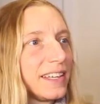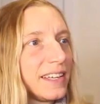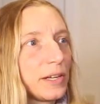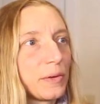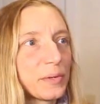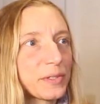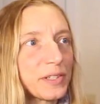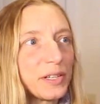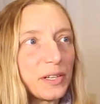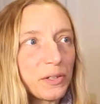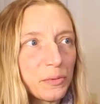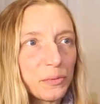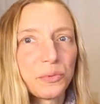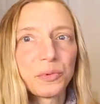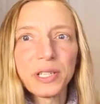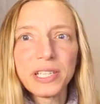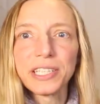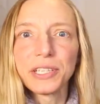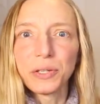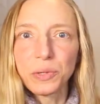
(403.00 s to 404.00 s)
it was all
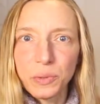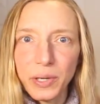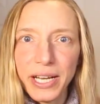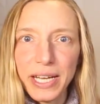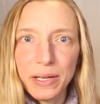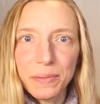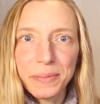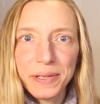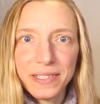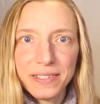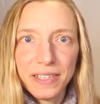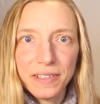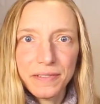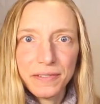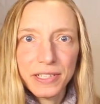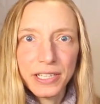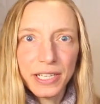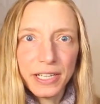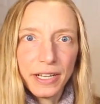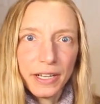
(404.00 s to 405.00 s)
really great because I
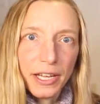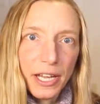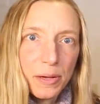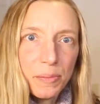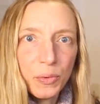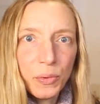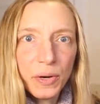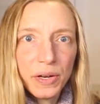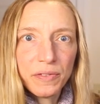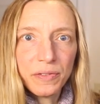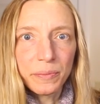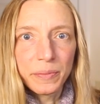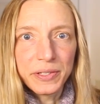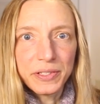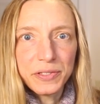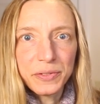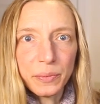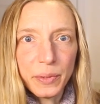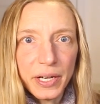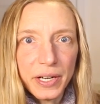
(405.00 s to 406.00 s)
feel like I came away from
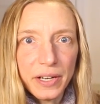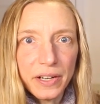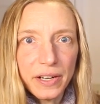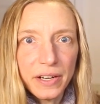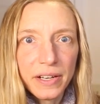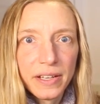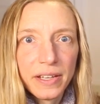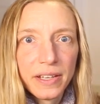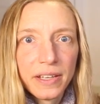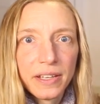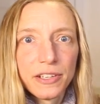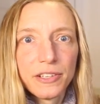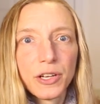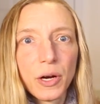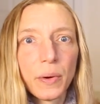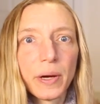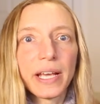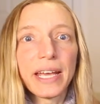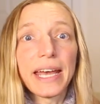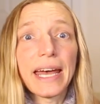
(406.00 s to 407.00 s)
this sweater
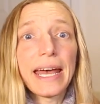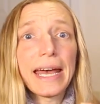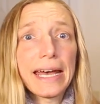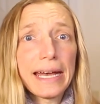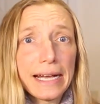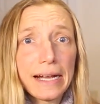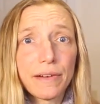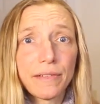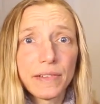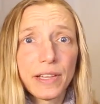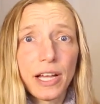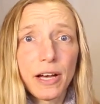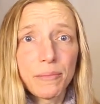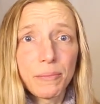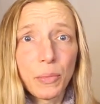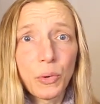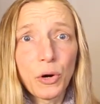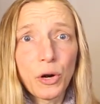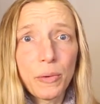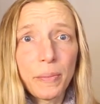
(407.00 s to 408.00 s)
knowing a heck of a lot
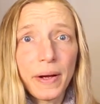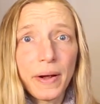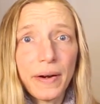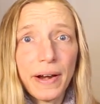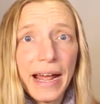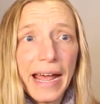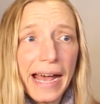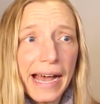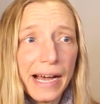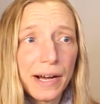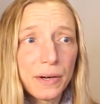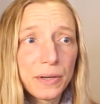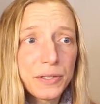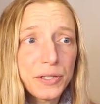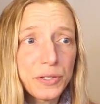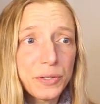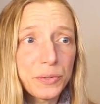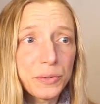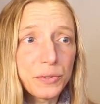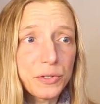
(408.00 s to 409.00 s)
more about how
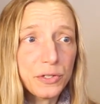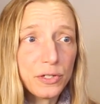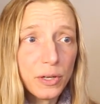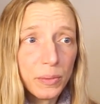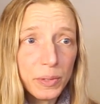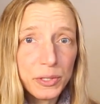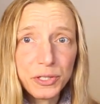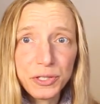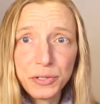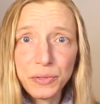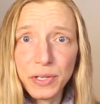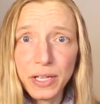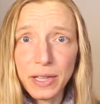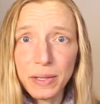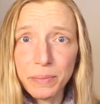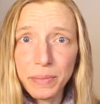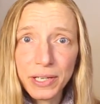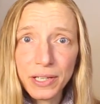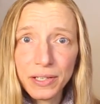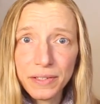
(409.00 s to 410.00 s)
to troubleshoot in
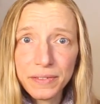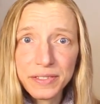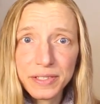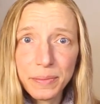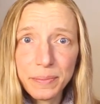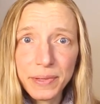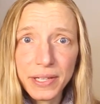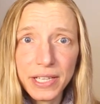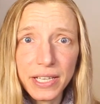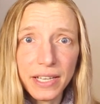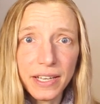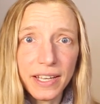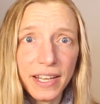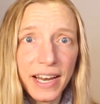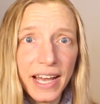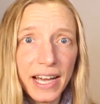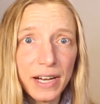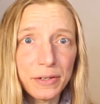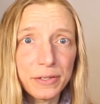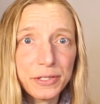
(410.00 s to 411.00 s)
the middle of something
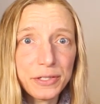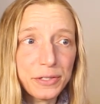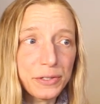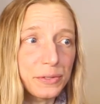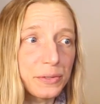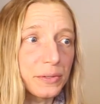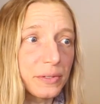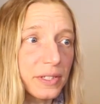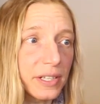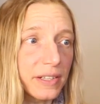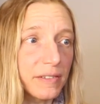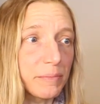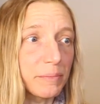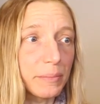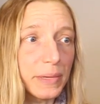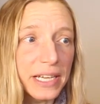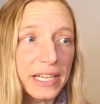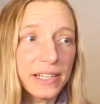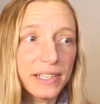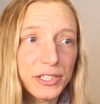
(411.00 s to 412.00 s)
and how to kind of
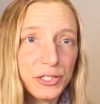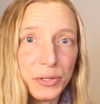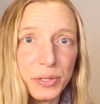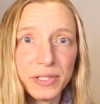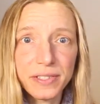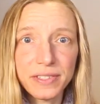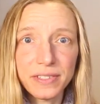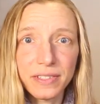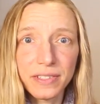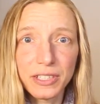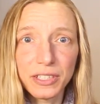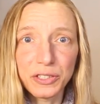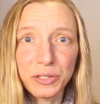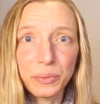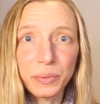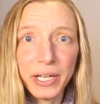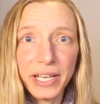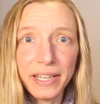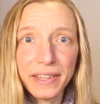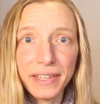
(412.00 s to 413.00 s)
make choices along
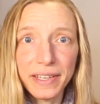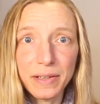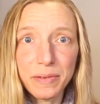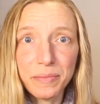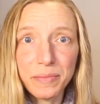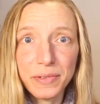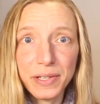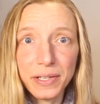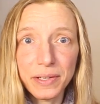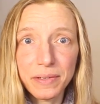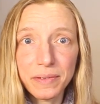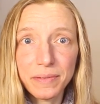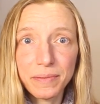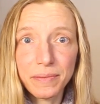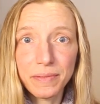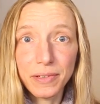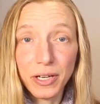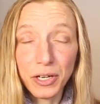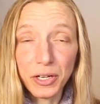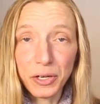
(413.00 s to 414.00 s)
the way that, that
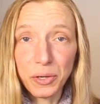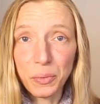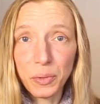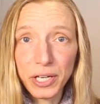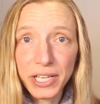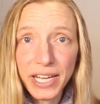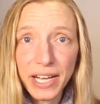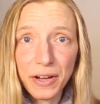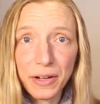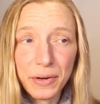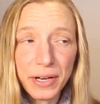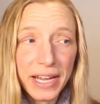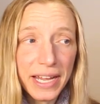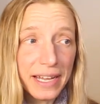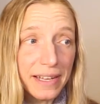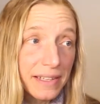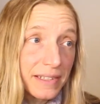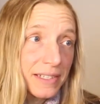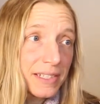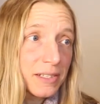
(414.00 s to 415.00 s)
are going to work out
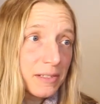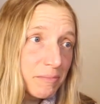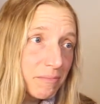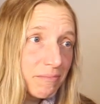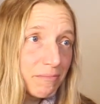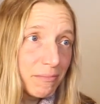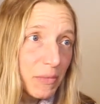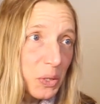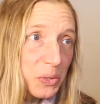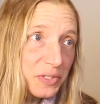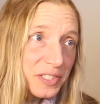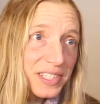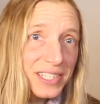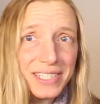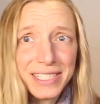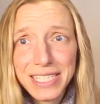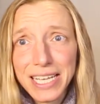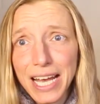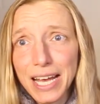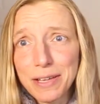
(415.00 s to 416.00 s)
most of
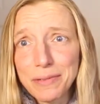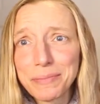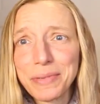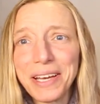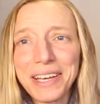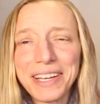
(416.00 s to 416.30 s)
the time.